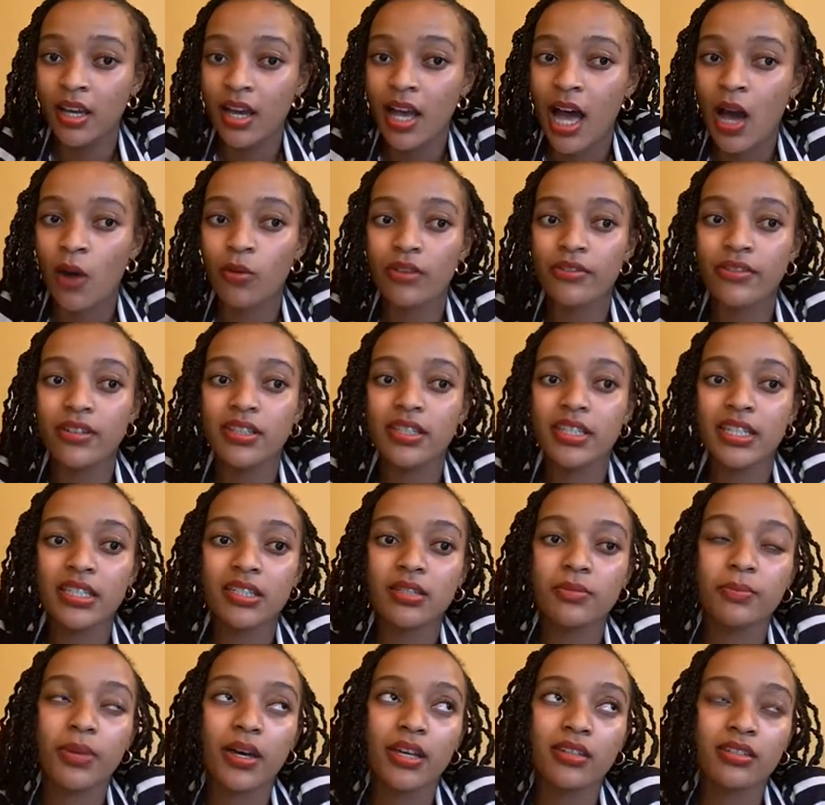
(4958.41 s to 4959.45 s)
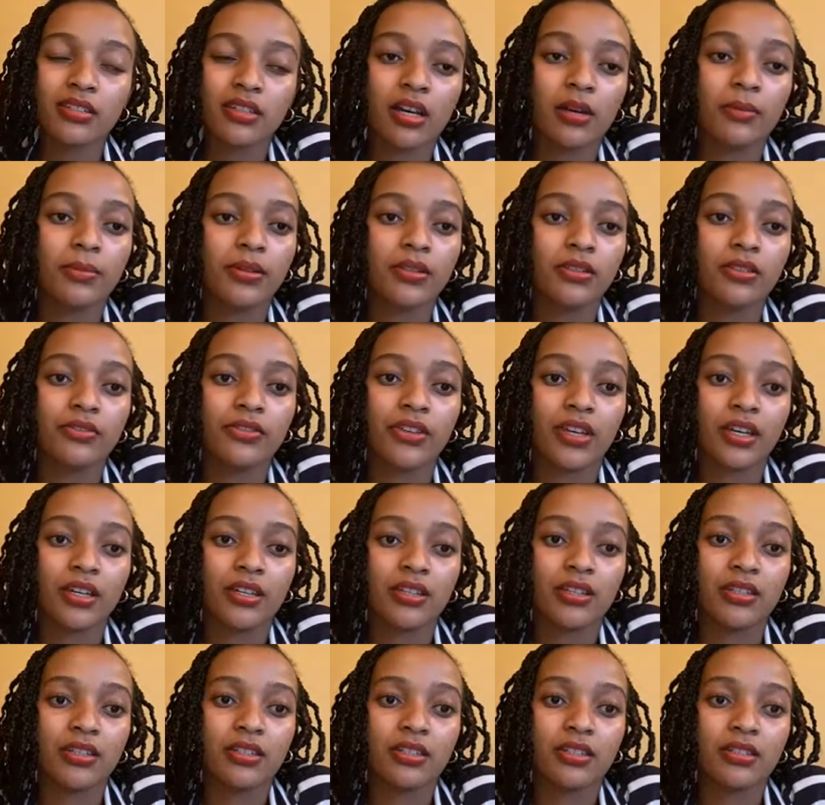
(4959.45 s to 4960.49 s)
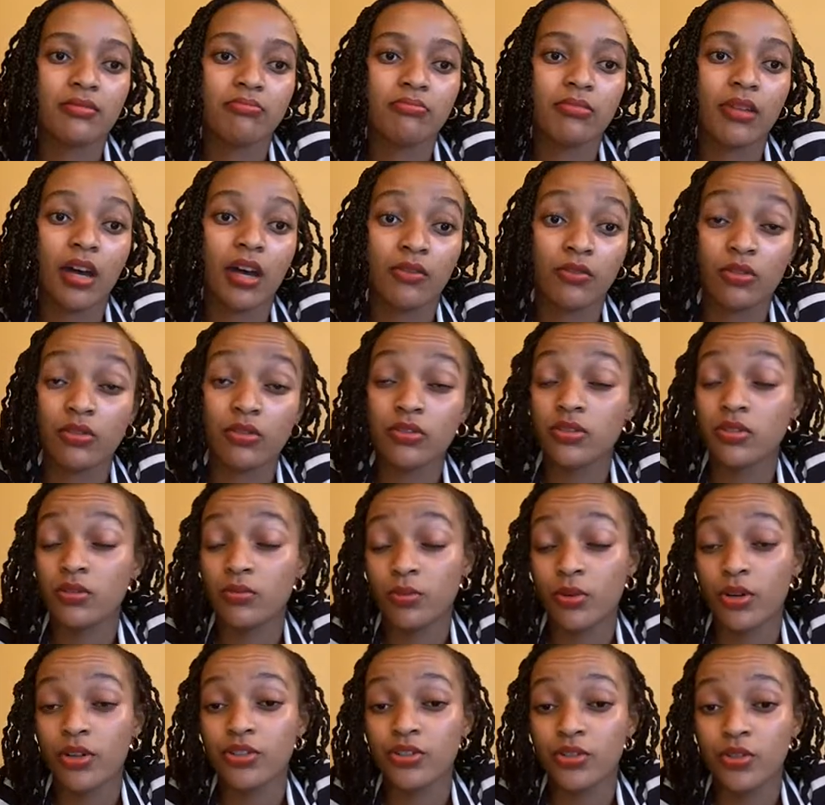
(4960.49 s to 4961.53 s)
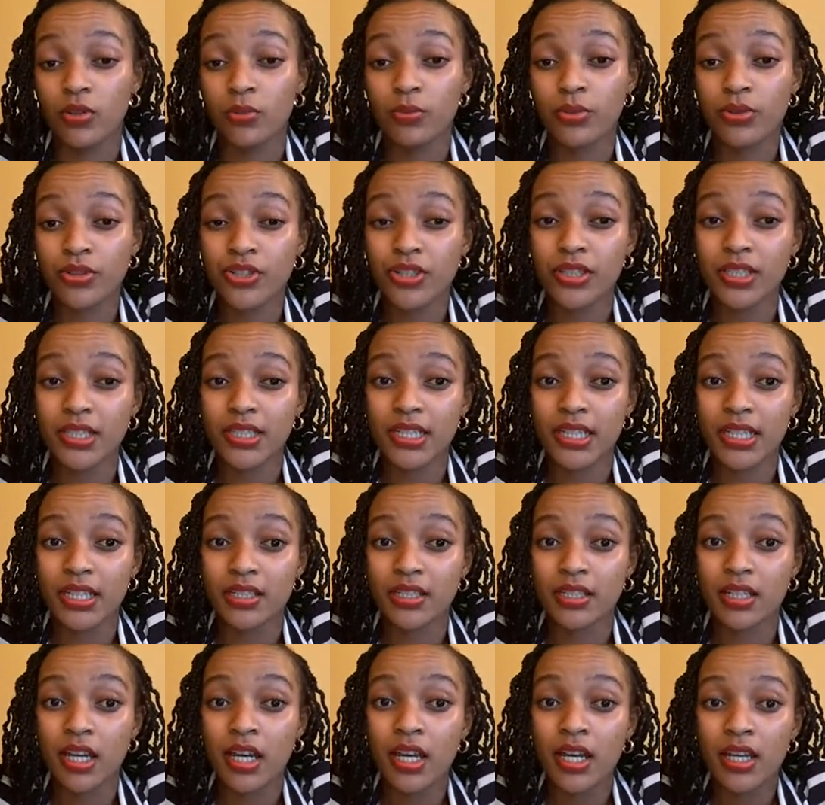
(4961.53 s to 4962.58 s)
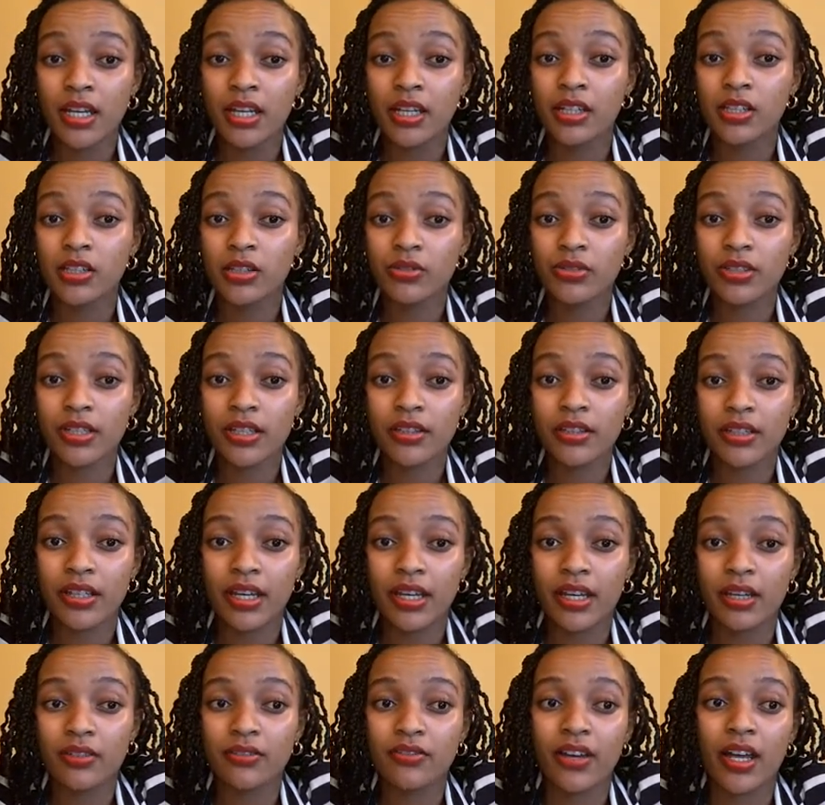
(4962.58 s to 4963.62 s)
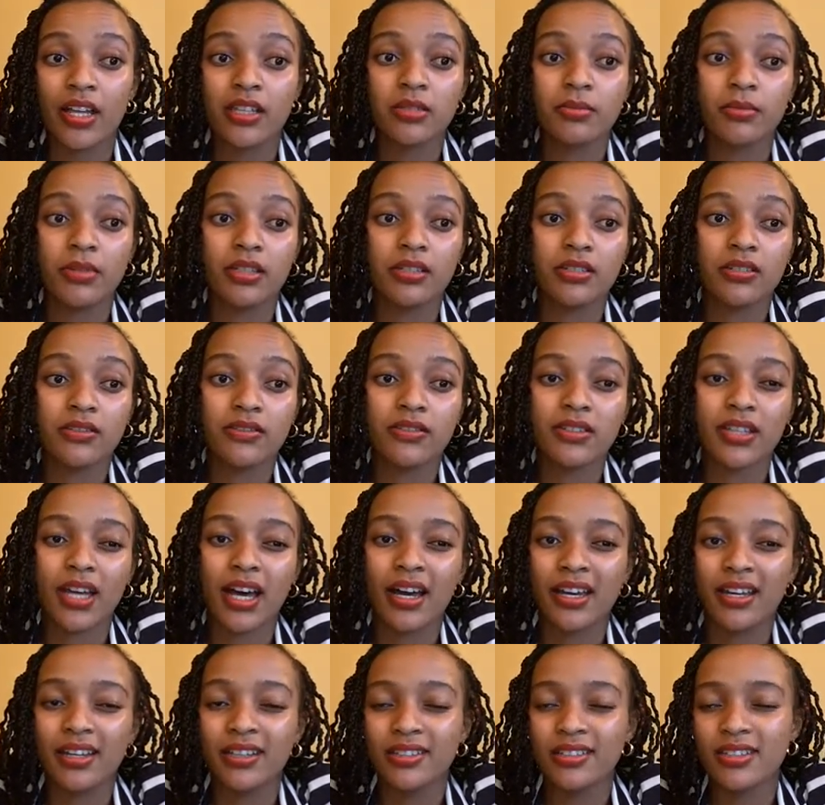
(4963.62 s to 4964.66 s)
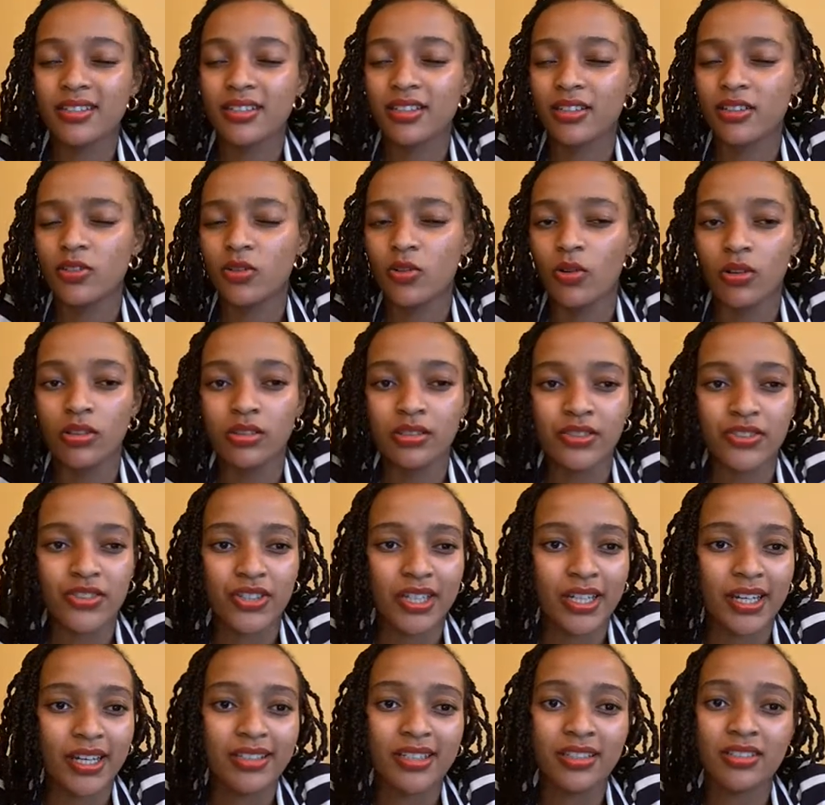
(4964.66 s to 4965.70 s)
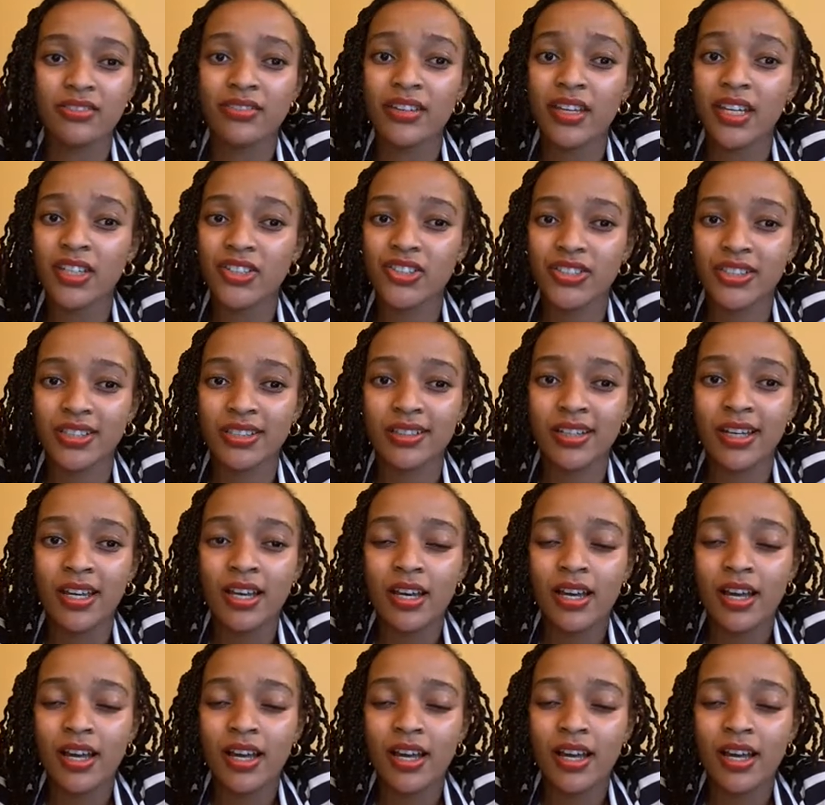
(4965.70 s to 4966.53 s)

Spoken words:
However, this past couple of years have also brought new opportunities, including the advancement of science, technology, and innovation.